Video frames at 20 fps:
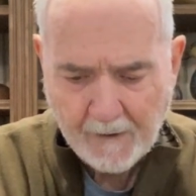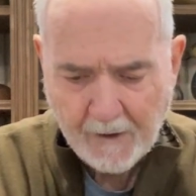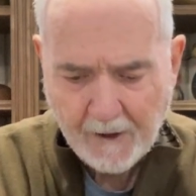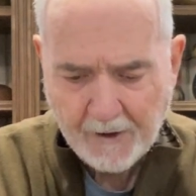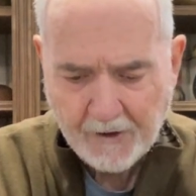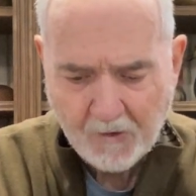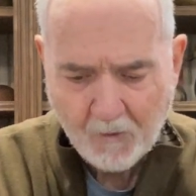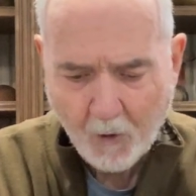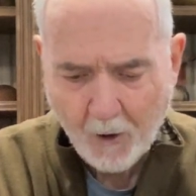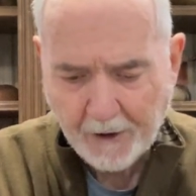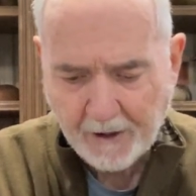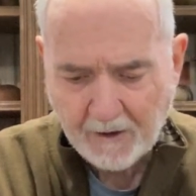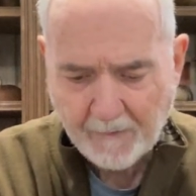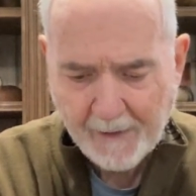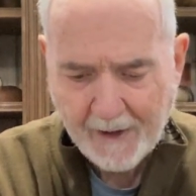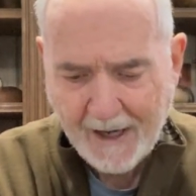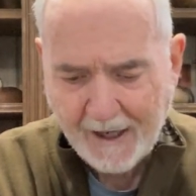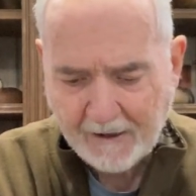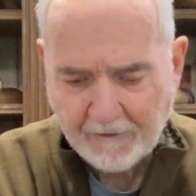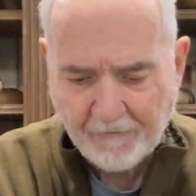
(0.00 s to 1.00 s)
and you work it
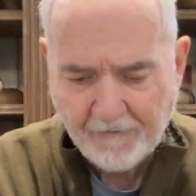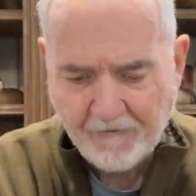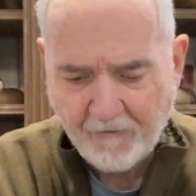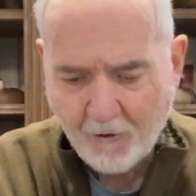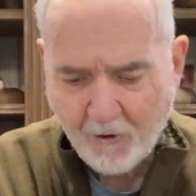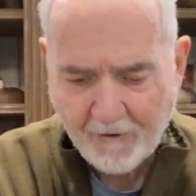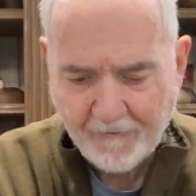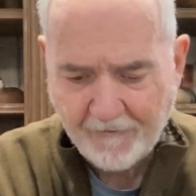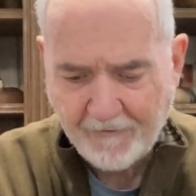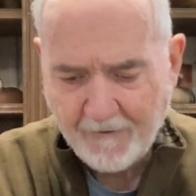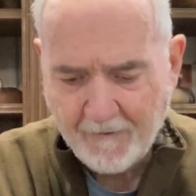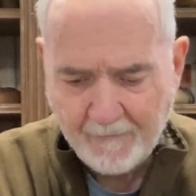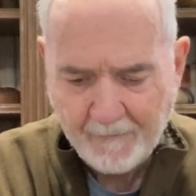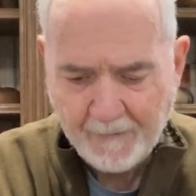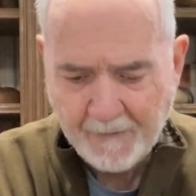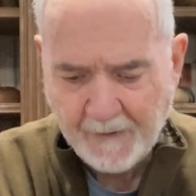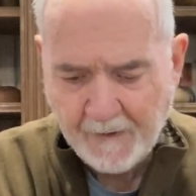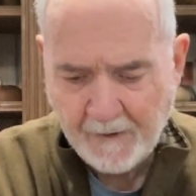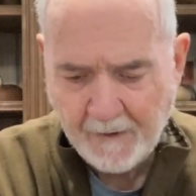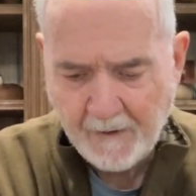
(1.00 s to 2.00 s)
back and forth.
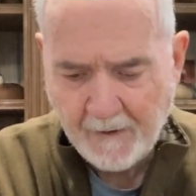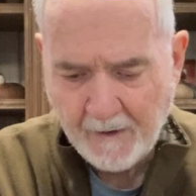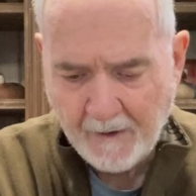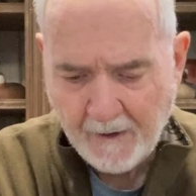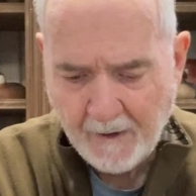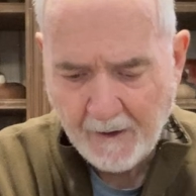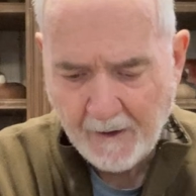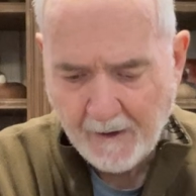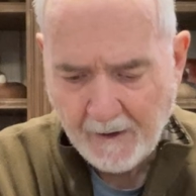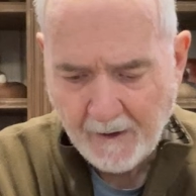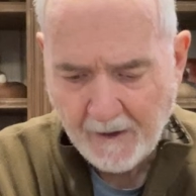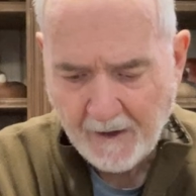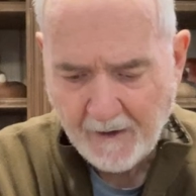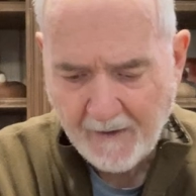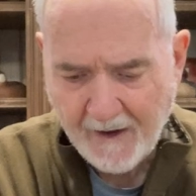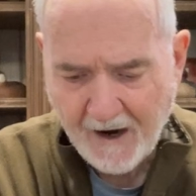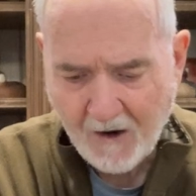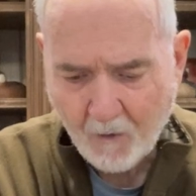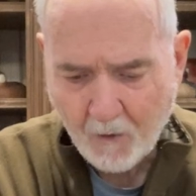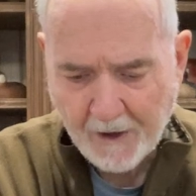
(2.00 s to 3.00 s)
And
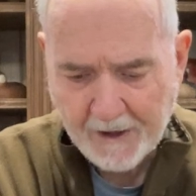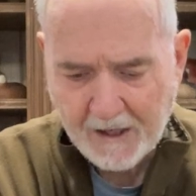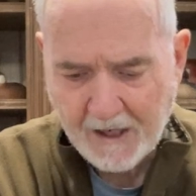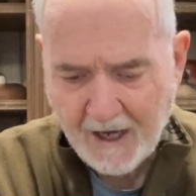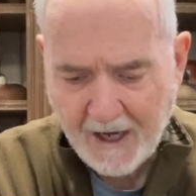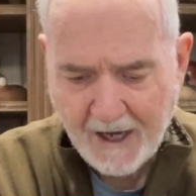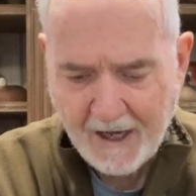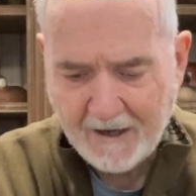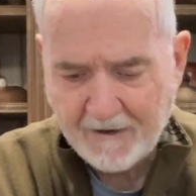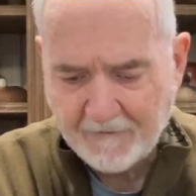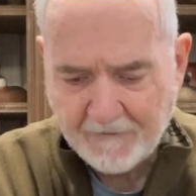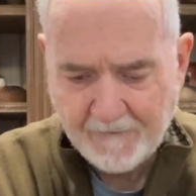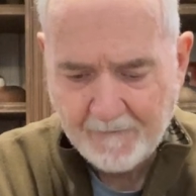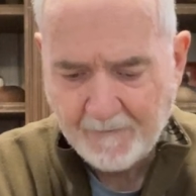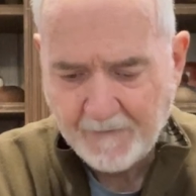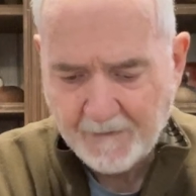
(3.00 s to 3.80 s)
now what do you have?